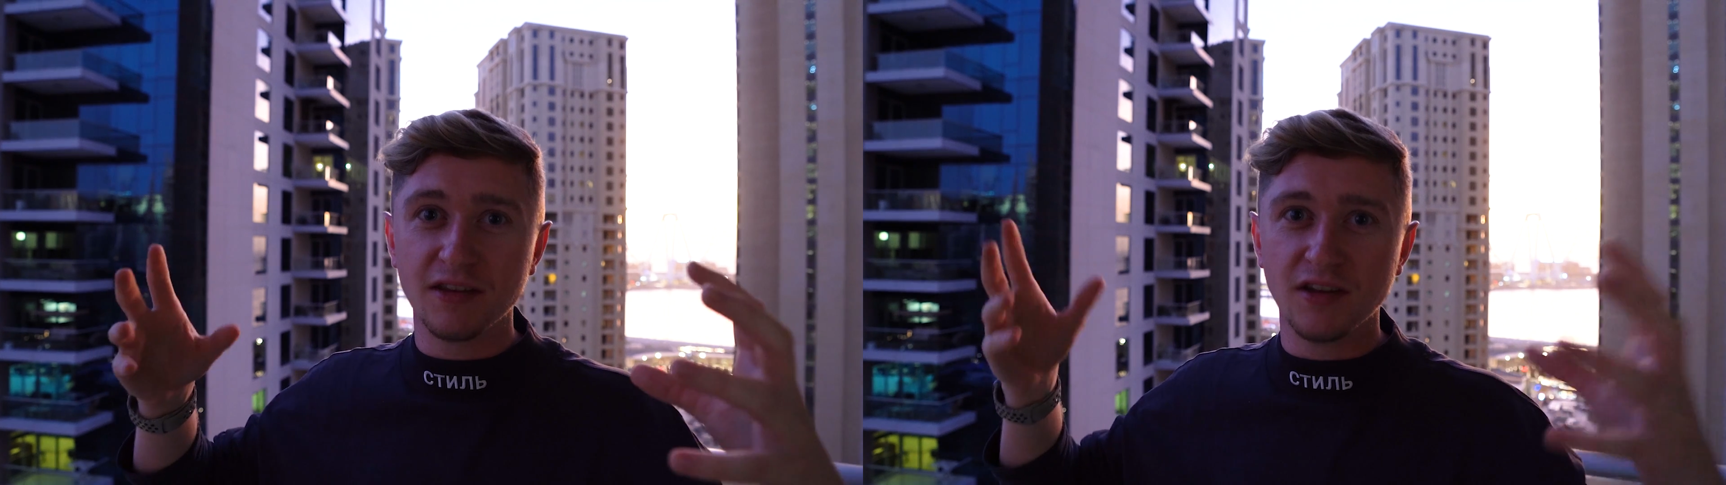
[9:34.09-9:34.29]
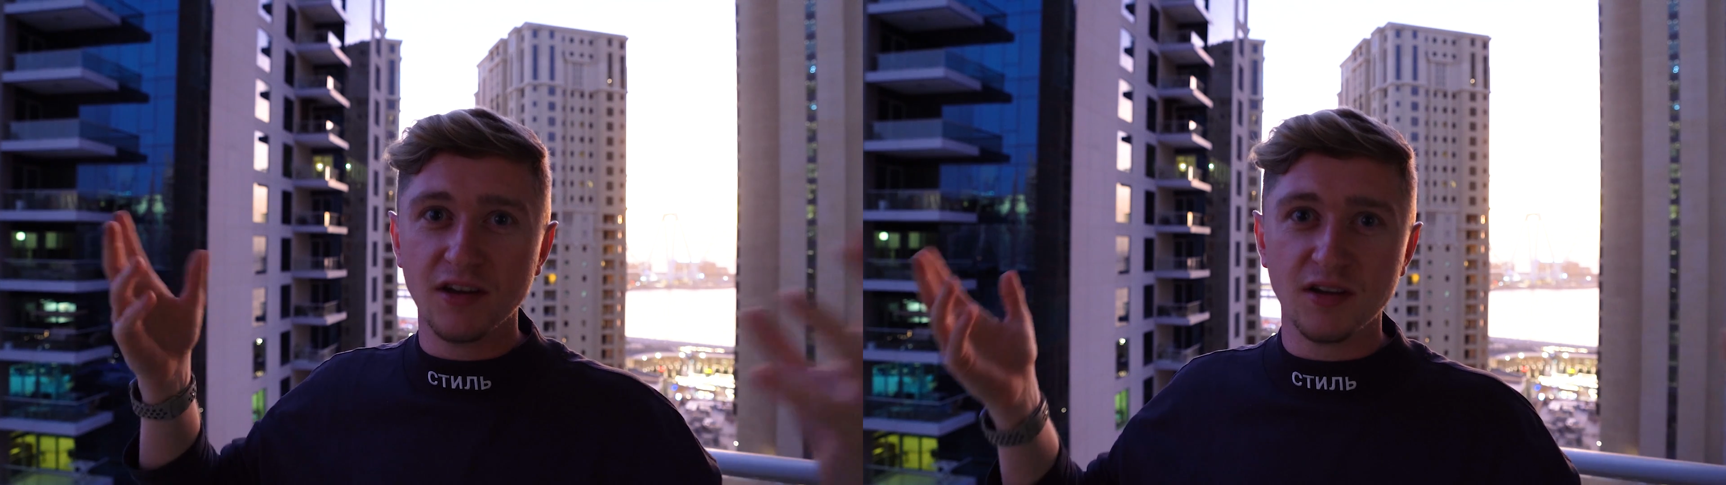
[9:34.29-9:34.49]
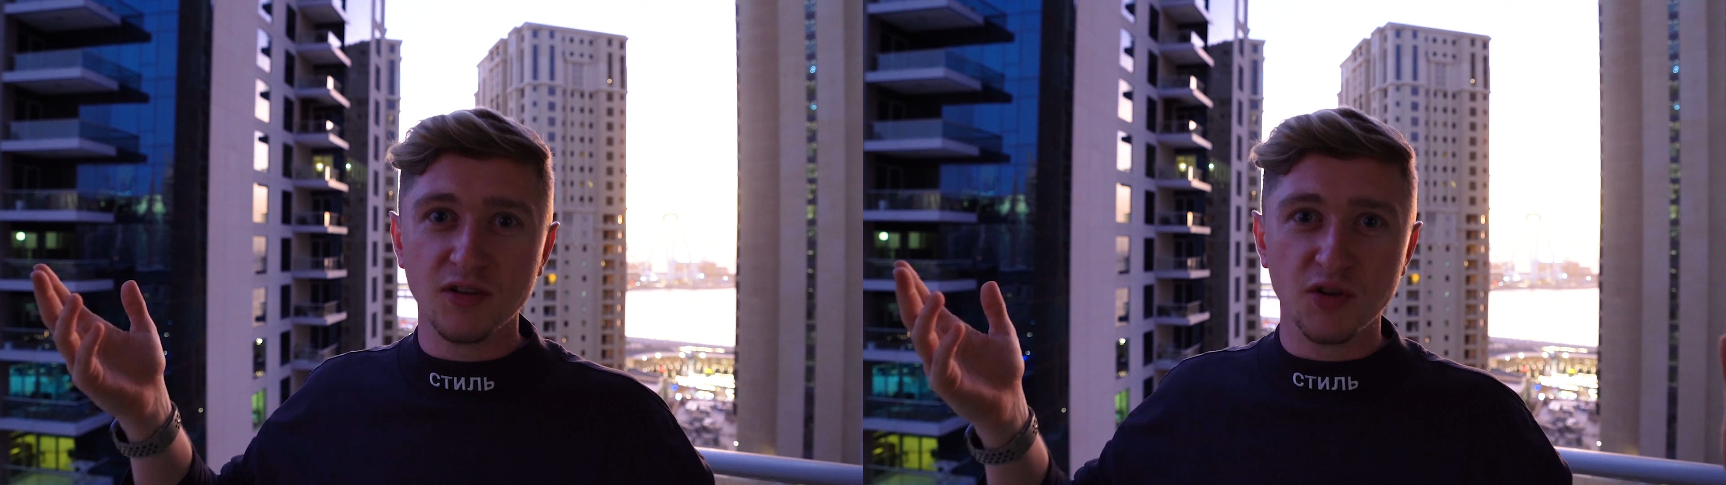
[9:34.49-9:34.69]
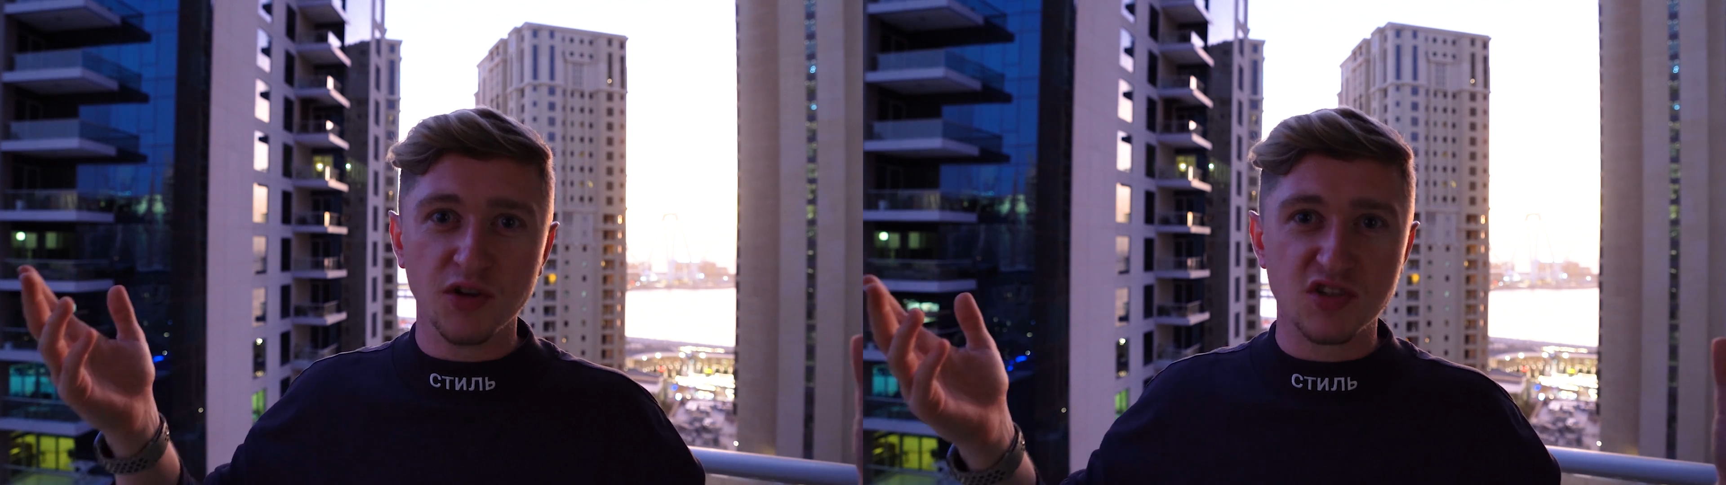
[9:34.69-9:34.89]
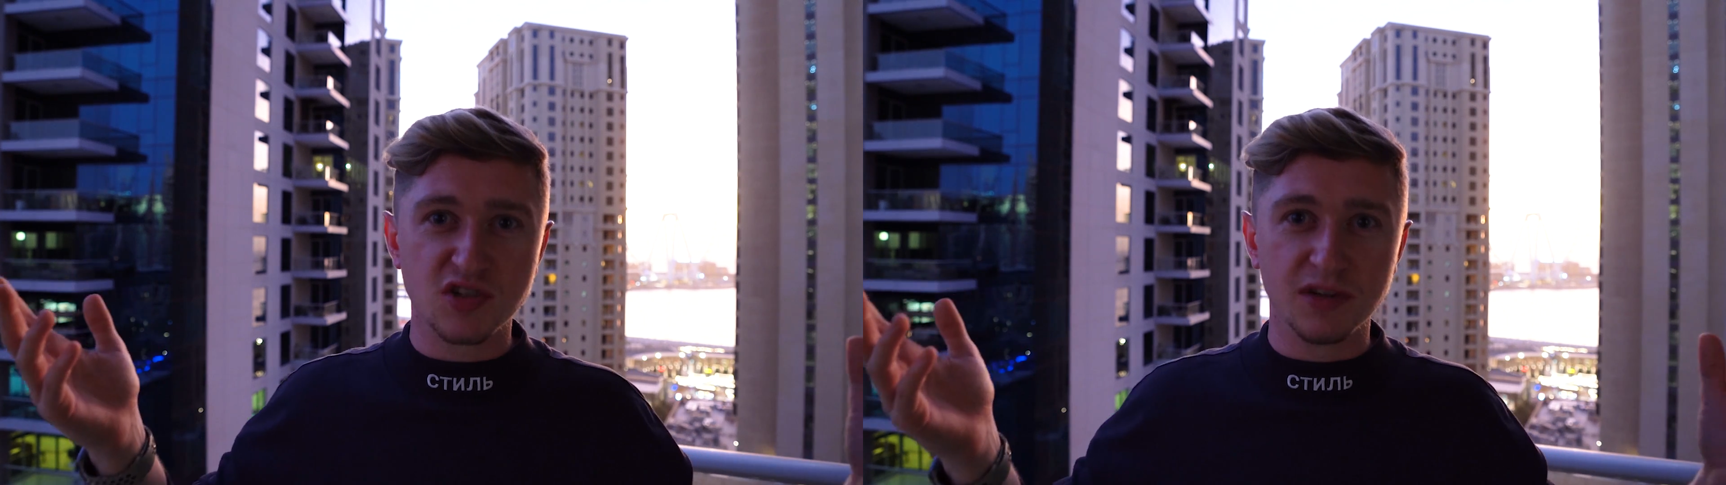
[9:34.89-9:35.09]
that you're
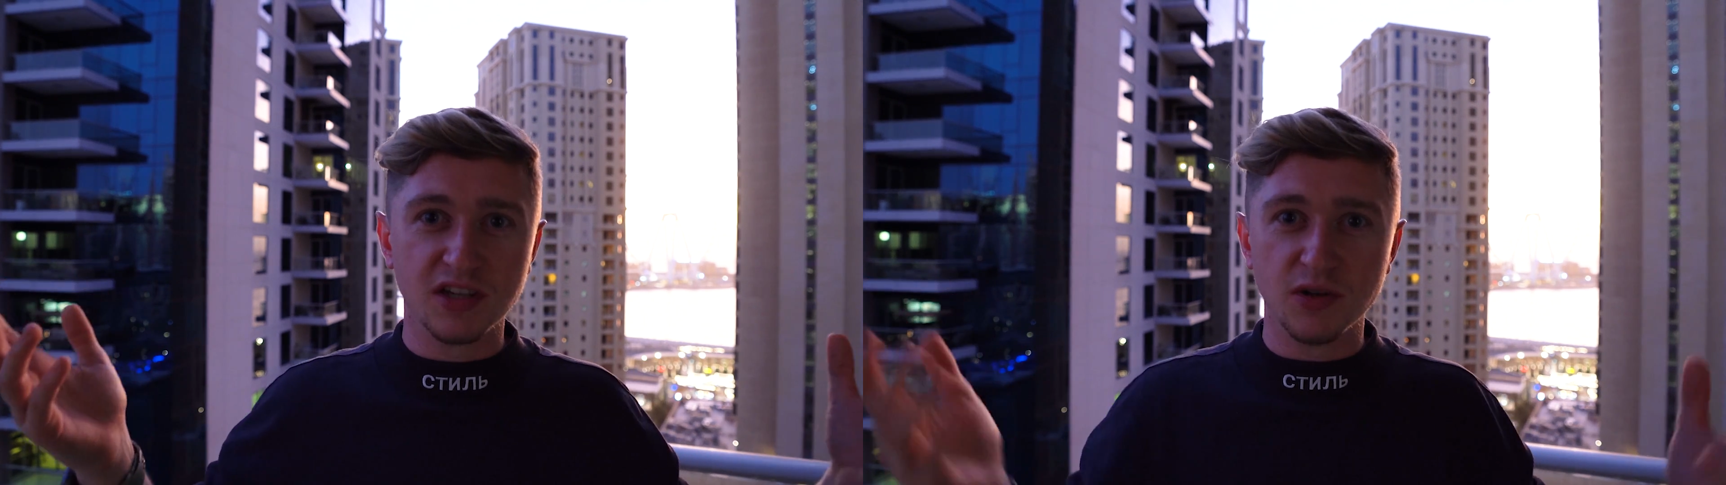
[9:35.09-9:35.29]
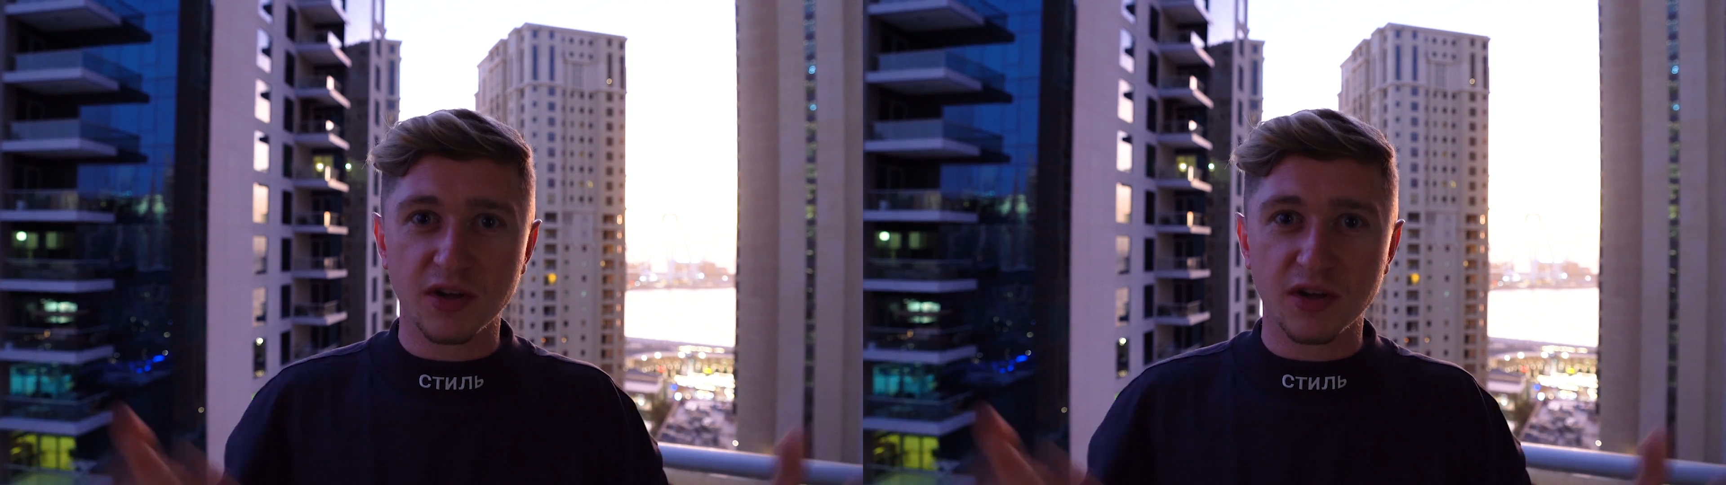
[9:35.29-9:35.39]
used to in the